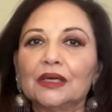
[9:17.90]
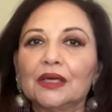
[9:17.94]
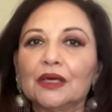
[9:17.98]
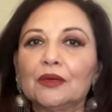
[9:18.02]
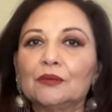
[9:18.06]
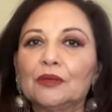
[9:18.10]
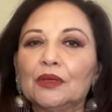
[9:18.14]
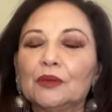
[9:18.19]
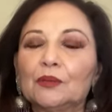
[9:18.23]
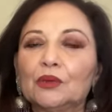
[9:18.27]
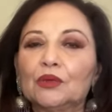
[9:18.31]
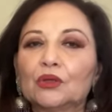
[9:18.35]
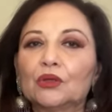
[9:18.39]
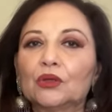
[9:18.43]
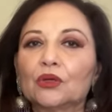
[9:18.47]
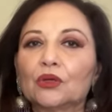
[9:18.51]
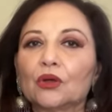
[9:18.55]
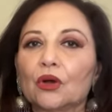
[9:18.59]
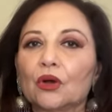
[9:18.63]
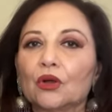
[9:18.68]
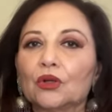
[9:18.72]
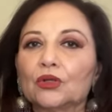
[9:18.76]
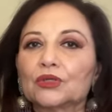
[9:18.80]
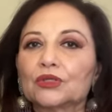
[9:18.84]
People could
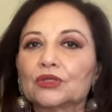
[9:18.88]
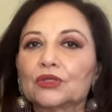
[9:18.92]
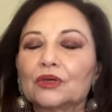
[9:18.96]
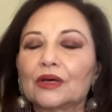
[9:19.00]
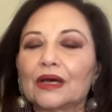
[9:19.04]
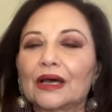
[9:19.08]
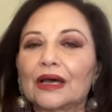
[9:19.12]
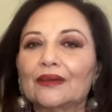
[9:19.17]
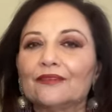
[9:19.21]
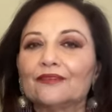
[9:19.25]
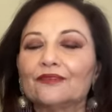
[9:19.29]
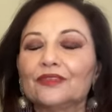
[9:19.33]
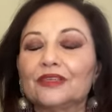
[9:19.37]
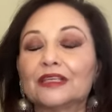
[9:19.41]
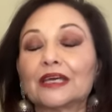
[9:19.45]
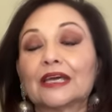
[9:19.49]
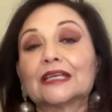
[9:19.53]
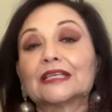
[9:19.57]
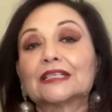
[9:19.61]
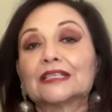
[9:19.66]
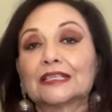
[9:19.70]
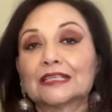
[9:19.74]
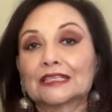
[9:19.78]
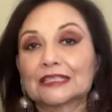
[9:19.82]
also have
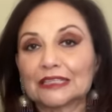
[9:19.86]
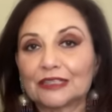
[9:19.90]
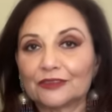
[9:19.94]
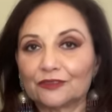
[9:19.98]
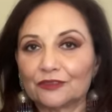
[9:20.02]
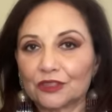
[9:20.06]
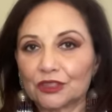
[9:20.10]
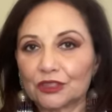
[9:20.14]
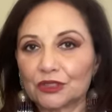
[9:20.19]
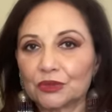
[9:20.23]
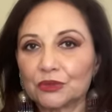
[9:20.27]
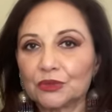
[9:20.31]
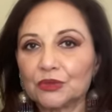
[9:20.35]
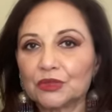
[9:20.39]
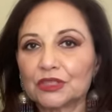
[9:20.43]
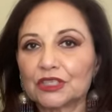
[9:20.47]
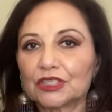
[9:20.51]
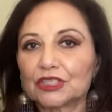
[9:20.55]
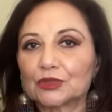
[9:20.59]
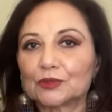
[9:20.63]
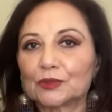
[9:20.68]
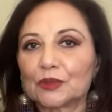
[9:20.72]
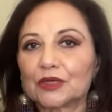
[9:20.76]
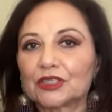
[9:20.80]
digestive issues,
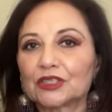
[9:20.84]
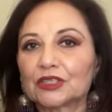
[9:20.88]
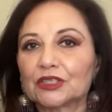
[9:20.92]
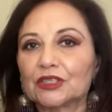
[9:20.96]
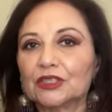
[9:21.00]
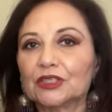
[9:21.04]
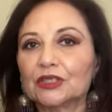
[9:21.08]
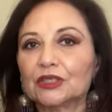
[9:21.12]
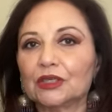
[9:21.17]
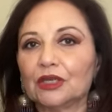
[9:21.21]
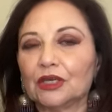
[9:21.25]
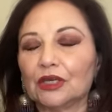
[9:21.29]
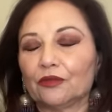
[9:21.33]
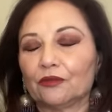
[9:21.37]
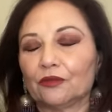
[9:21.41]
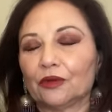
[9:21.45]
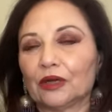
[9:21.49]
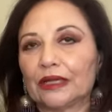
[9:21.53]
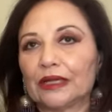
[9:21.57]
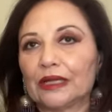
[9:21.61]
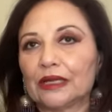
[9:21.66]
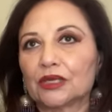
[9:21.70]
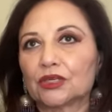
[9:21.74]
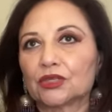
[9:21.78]
especially
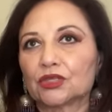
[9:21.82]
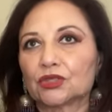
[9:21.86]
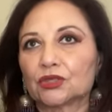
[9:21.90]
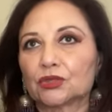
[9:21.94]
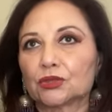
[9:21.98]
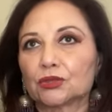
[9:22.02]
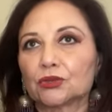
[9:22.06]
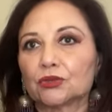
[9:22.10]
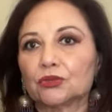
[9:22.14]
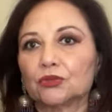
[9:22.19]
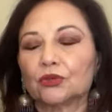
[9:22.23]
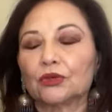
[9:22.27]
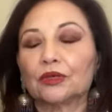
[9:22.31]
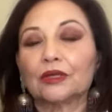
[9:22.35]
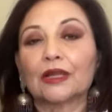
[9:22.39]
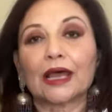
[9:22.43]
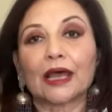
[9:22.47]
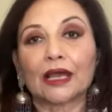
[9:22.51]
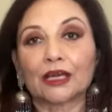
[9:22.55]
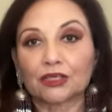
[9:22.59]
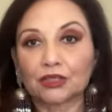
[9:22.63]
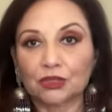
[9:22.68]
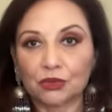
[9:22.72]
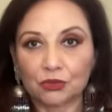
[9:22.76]
related to
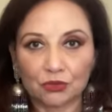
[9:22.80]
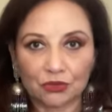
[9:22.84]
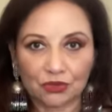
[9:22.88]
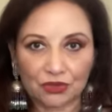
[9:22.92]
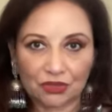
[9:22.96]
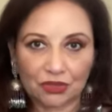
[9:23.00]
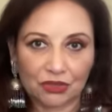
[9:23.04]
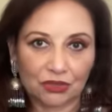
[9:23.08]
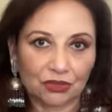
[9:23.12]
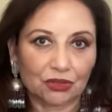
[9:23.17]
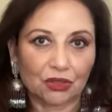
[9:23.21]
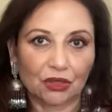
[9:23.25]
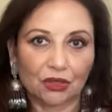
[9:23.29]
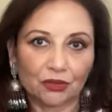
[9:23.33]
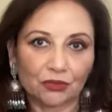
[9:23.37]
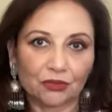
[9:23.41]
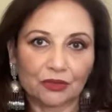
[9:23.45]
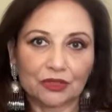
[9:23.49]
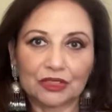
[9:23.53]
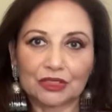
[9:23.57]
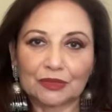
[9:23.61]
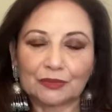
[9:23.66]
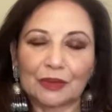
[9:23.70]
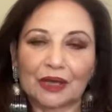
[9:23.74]
lactose
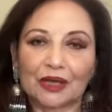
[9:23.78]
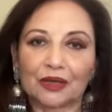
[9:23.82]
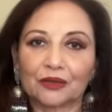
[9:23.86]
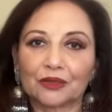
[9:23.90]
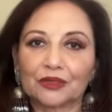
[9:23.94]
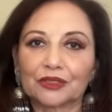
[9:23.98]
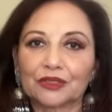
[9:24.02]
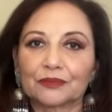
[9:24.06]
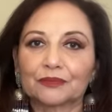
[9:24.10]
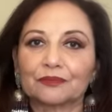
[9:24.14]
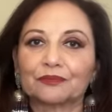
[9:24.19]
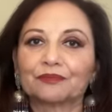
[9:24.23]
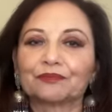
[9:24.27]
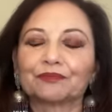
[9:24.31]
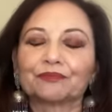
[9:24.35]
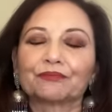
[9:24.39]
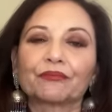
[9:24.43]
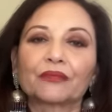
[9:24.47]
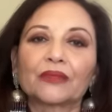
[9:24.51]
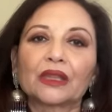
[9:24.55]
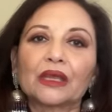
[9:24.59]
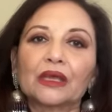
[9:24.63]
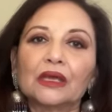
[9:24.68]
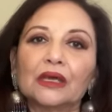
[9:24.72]
intolerance matters.
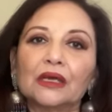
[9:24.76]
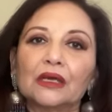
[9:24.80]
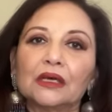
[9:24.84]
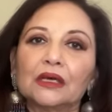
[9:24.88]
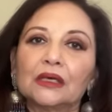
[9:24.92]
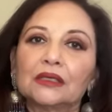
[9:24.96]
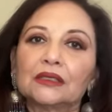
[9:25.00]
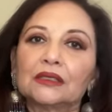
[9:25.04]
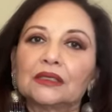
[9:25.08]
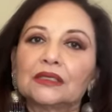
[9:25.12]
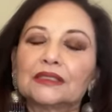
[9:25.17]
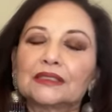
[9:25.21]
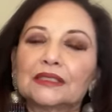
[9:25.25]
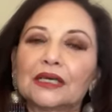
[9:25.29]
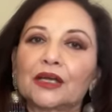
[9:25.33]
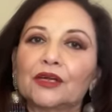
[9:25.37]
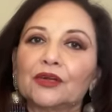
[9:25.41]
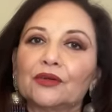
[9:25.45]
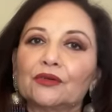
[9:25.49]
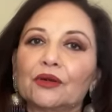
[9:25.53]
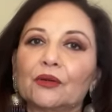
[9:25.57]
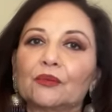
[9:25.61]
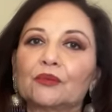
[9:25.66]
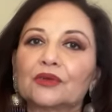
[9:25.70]
The
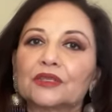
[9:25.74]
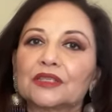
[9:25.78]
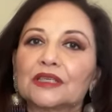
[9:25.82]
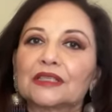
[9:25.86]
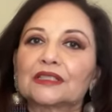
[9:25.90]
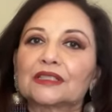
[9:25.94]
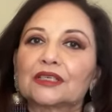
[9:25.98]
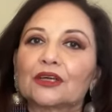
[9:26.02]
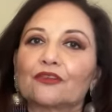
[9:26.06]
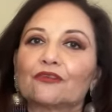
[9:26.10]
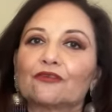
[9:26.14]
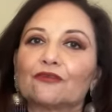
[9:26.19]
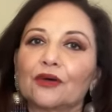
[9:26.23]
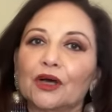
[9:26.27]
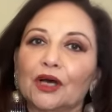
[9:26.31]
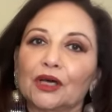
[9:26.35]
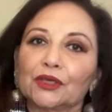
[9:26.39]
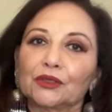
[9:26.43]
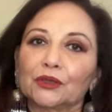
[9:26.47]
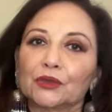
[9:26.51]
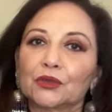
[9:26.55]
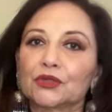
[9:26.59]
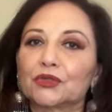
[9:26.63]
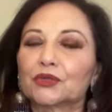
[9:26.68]
sun represents our
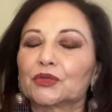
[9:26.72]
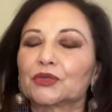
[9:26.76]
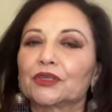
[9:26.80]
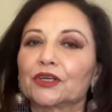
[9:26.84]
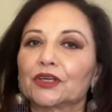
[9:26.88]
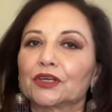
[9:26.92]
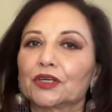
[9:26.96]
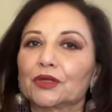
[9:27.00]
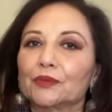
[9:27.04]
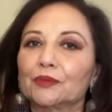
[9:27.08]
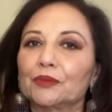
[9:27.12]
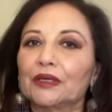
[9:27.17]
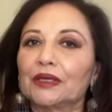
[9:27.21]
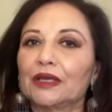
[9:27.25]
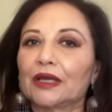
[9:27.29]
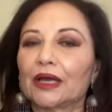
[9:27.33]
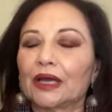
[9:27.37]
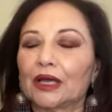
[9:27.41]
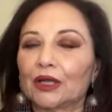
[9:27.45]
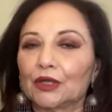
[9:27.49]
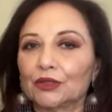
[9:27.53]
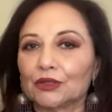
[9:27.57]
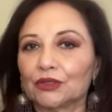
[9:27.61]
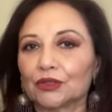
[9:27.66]
father, so there can be
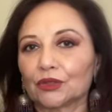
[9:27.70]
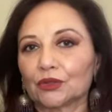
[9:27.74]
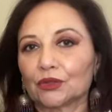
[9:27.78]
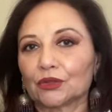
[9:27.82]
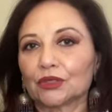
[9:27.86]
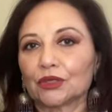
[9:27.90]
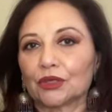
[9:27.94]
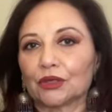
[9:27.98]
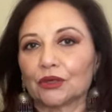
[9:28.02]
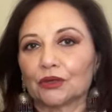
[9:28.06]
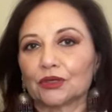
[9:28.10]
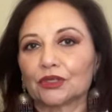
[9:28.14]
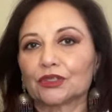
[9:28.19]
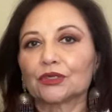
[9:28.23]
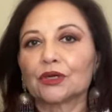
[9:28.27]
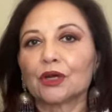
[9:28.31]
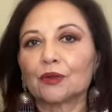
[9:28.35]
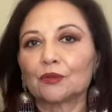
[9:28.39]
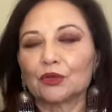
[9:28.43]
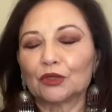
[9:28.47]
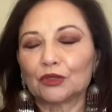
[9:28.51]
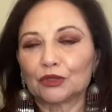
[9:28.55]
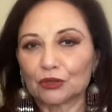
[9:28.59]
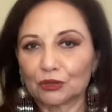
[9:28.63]
health or, or,
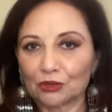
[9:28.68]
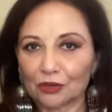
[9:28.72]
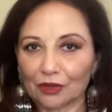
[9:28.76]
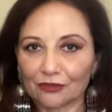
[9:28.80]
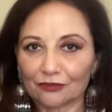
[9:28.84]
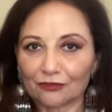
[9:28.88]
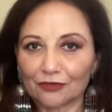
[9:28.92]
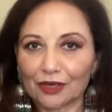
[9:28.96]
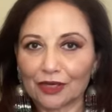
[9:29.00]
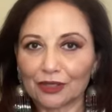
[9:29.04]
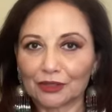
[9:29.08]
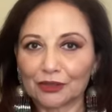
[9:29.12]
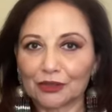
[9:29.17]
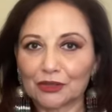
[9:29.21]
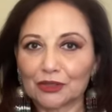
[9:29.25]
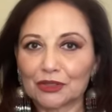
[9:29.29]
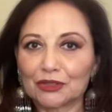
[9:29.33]
trouble to our father.